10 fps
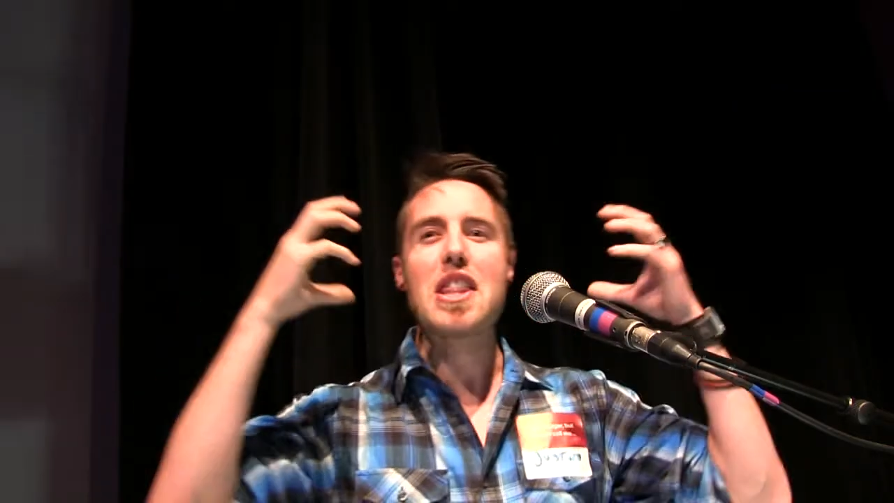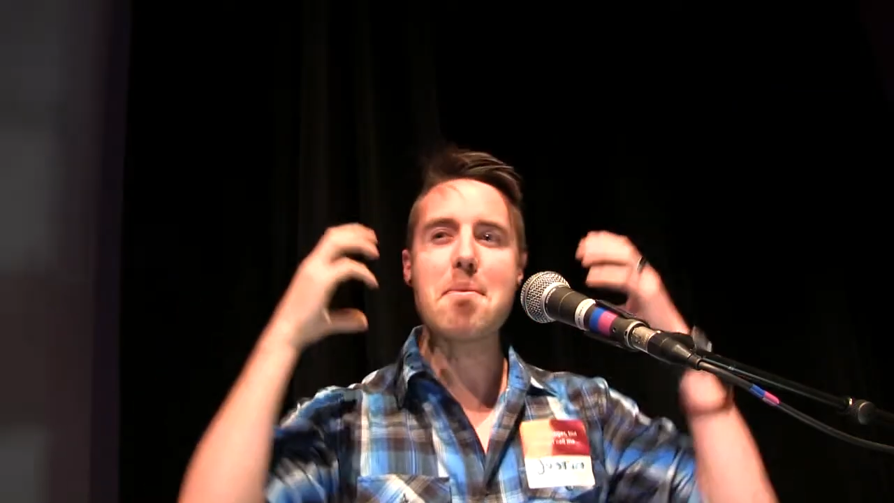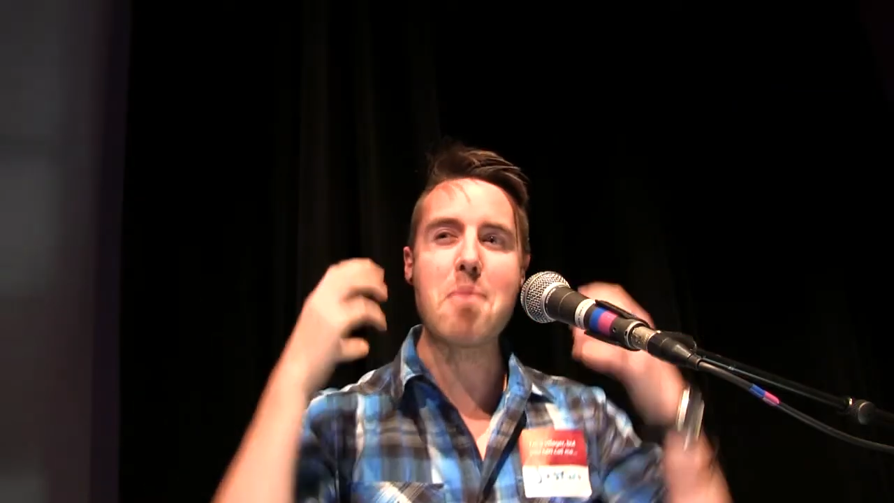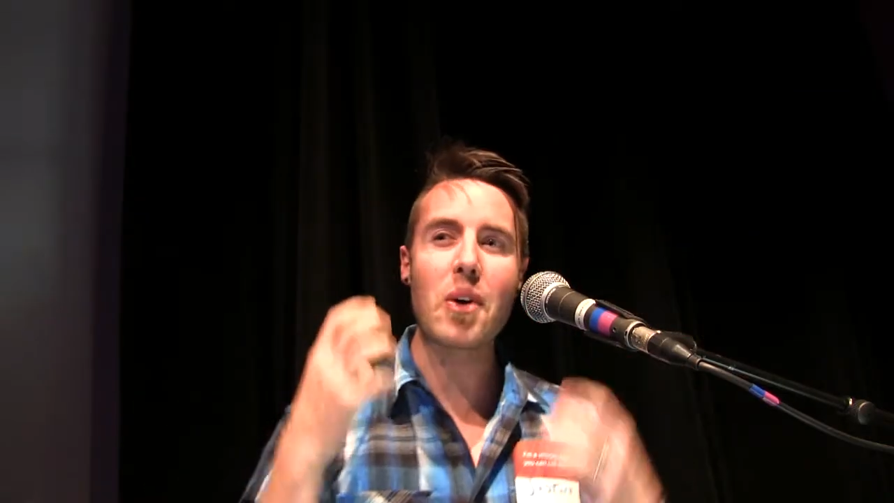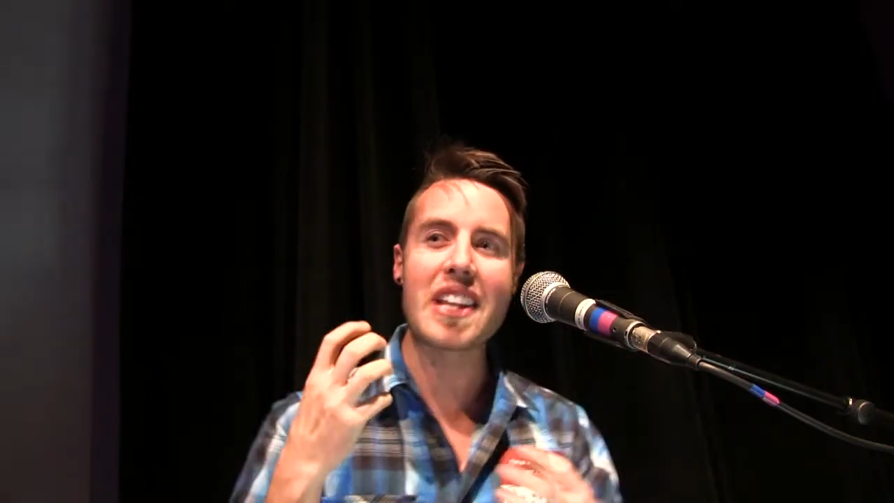the
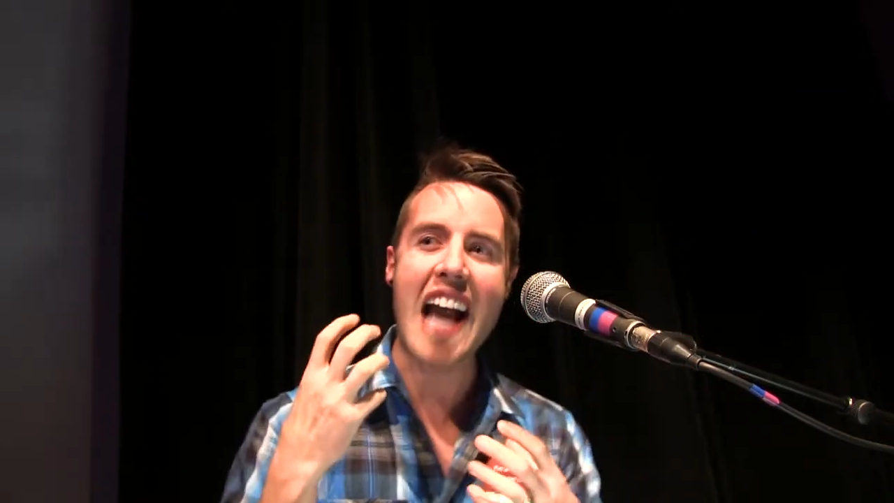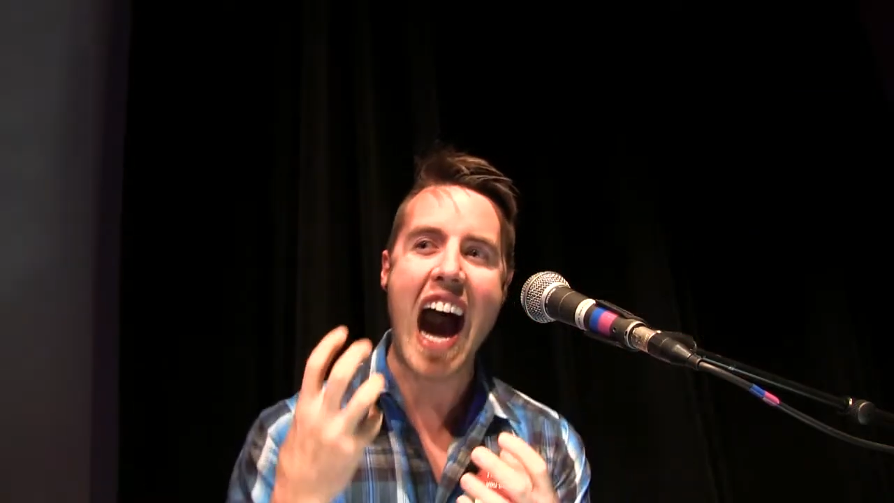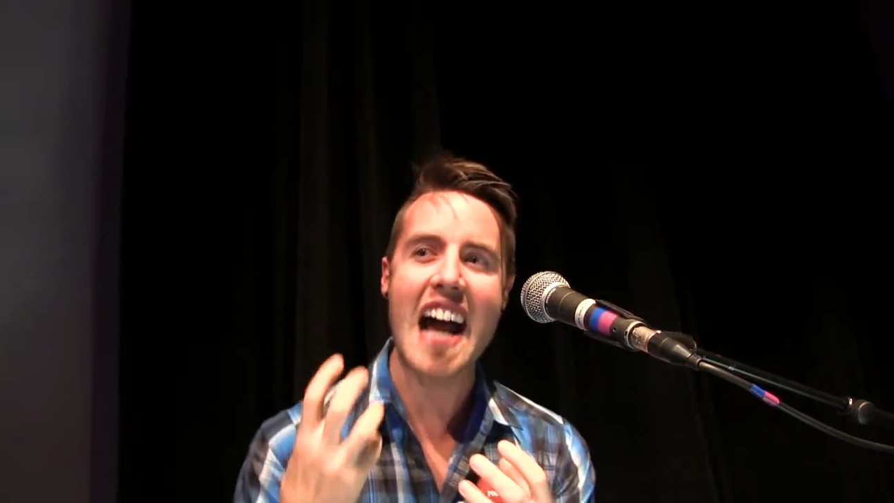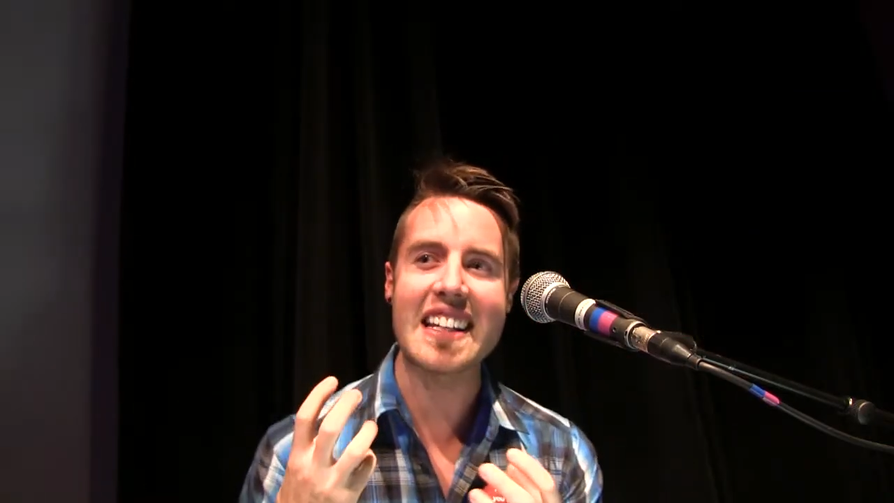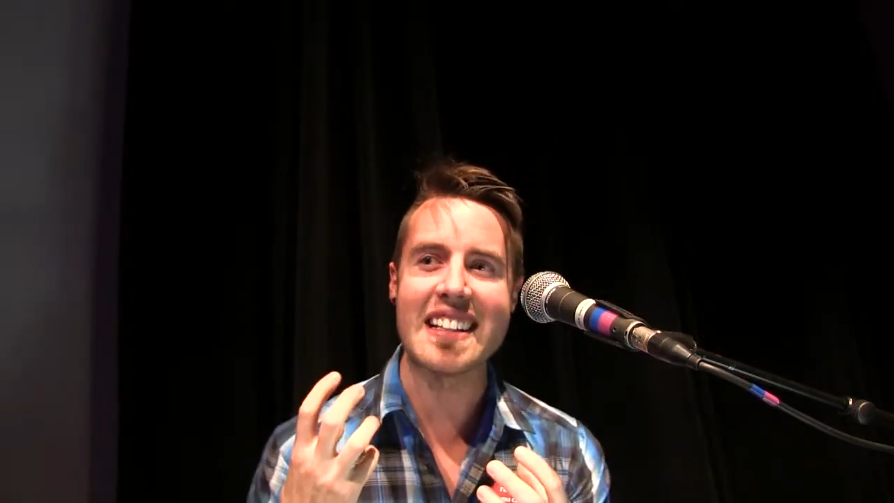more the
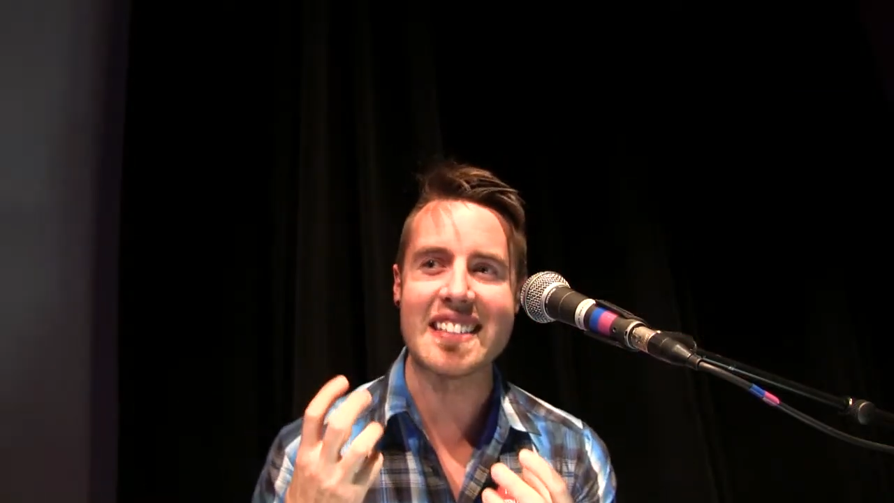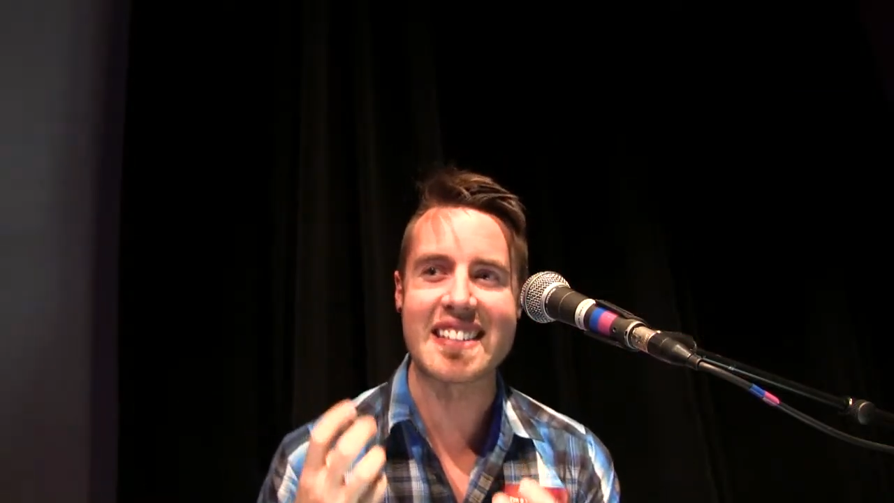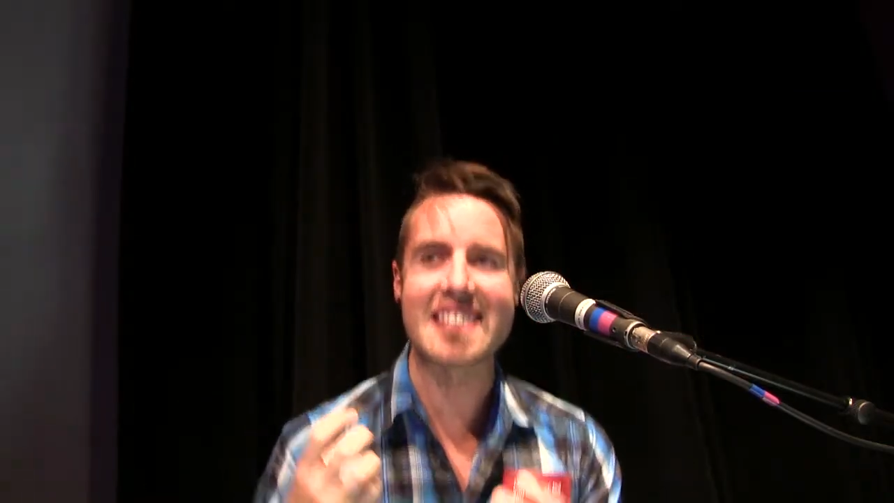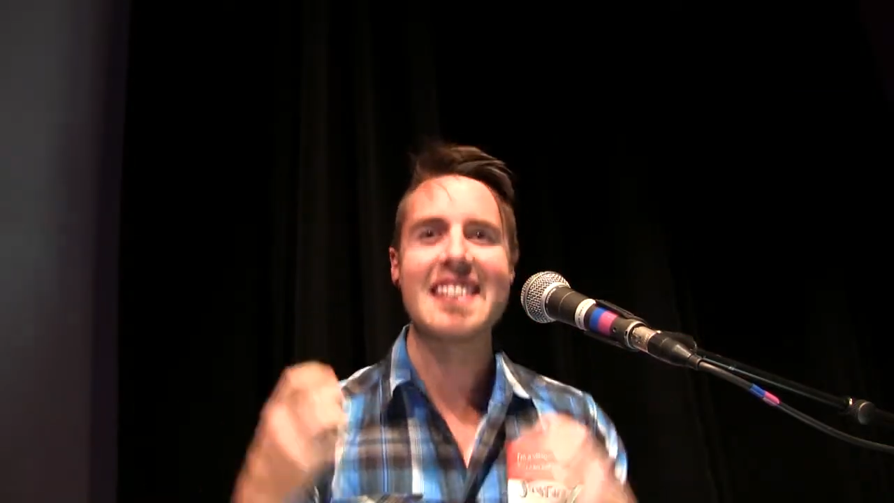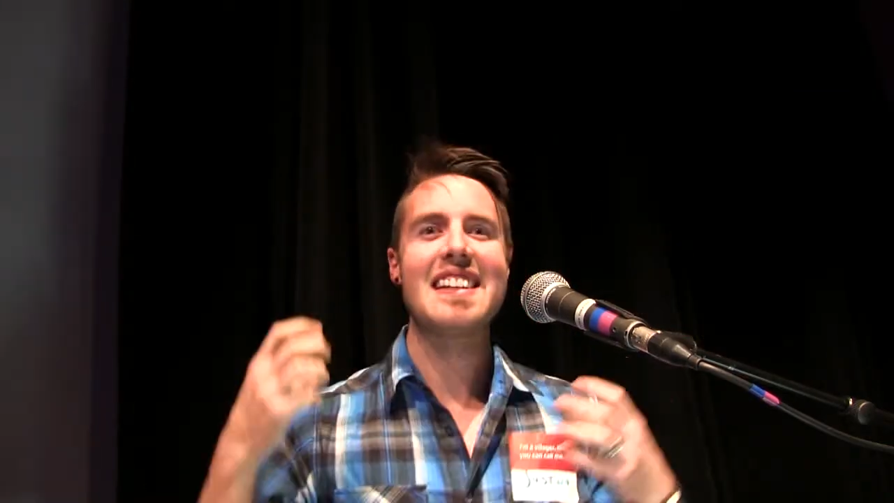
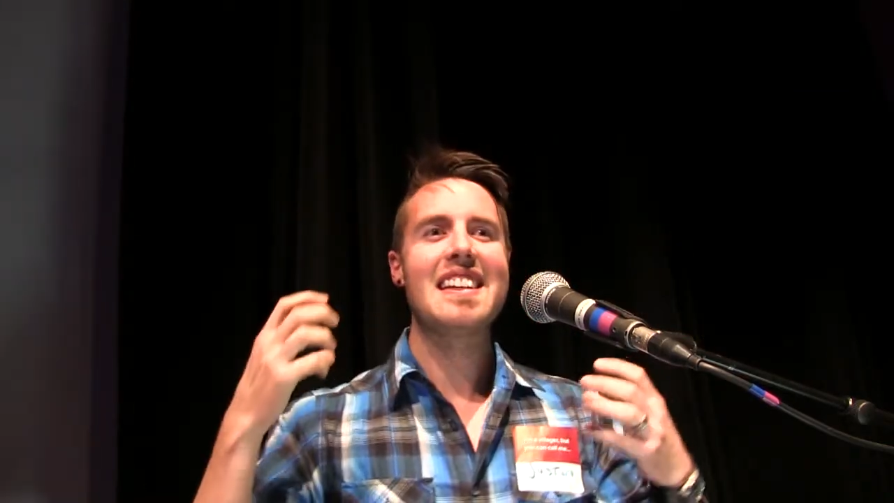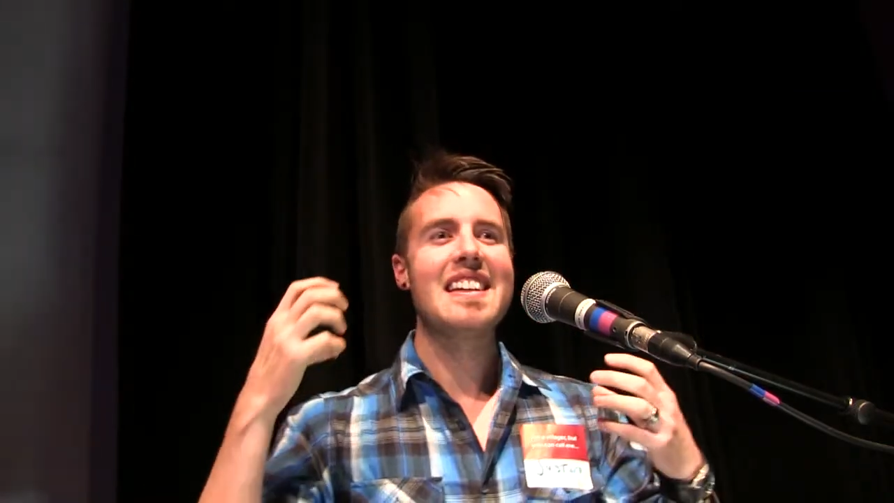audience